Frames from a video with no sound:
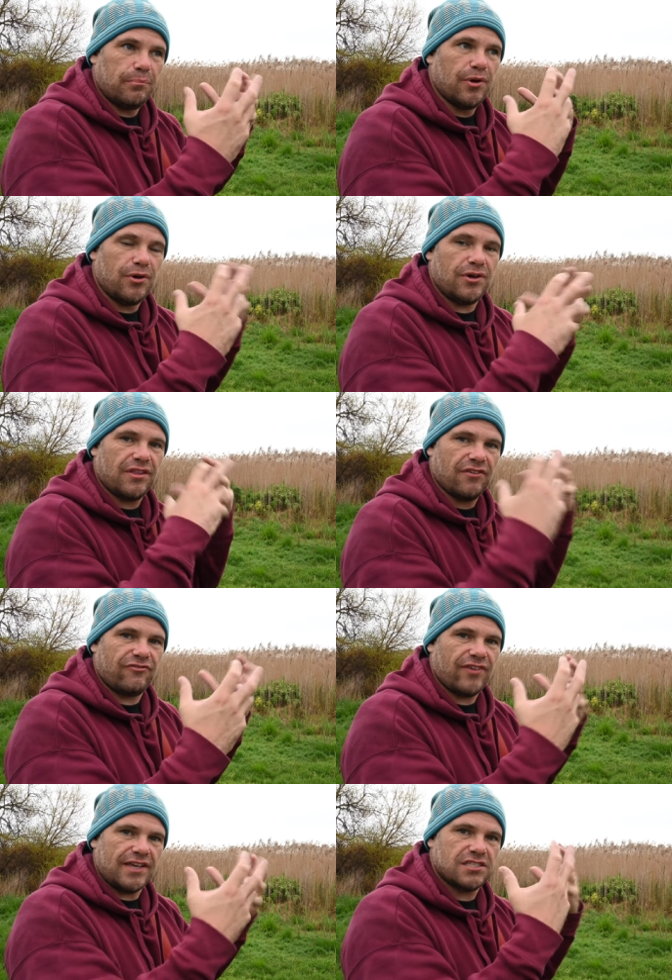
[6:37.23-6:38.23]
bird and the
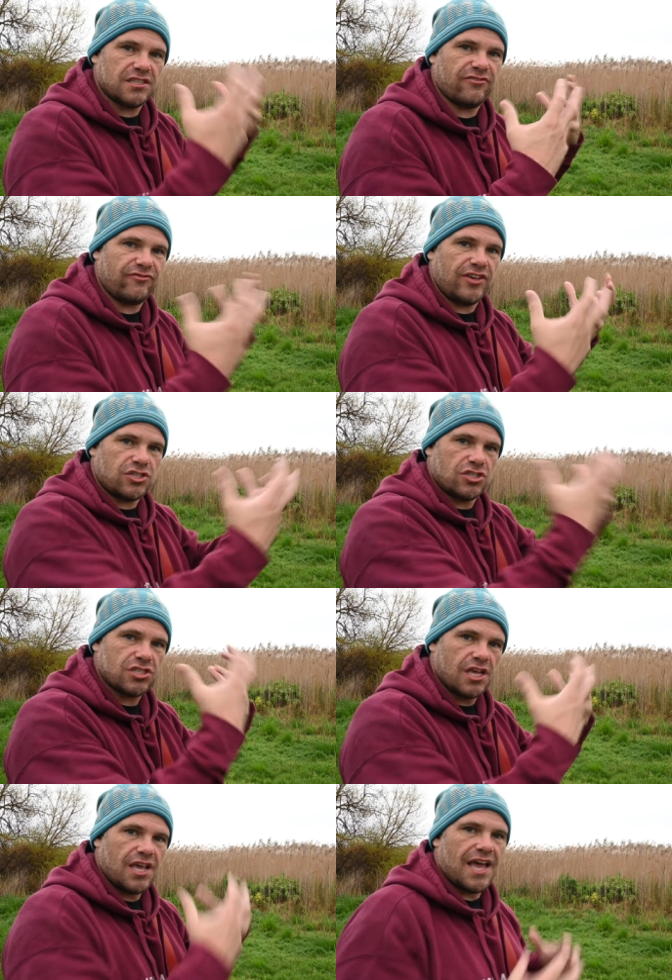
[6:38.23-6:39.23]
face and the
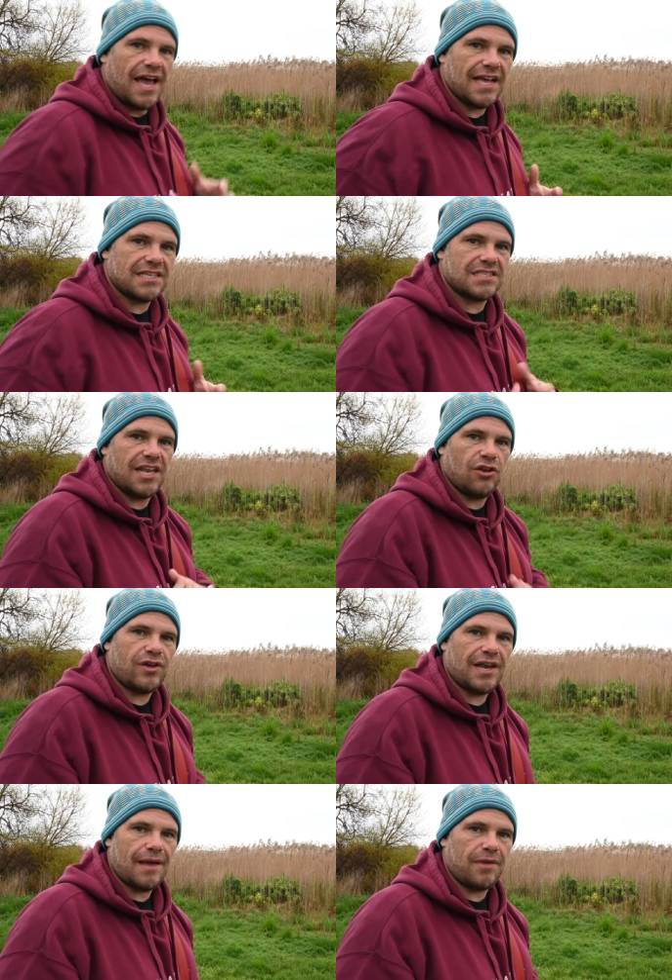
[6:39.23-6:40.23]
features as they're
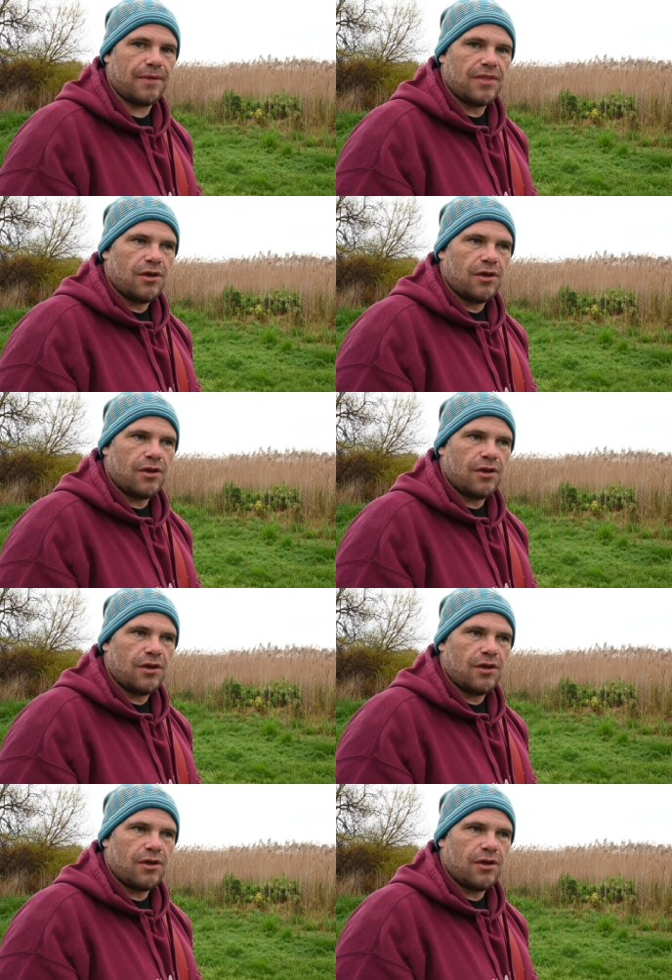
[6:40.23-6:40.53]
looking at me,